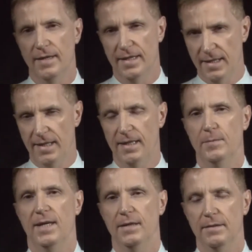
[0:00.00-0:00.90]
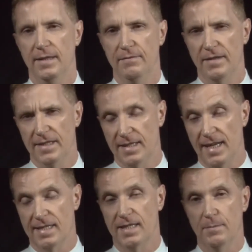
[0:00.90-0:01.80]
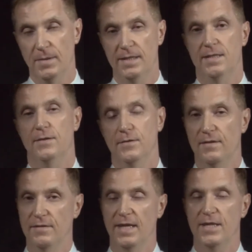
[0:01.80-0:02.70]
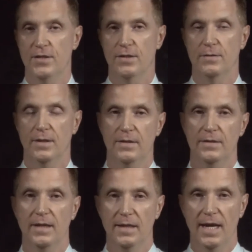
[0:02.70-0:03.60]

thinking about asking me to advise you on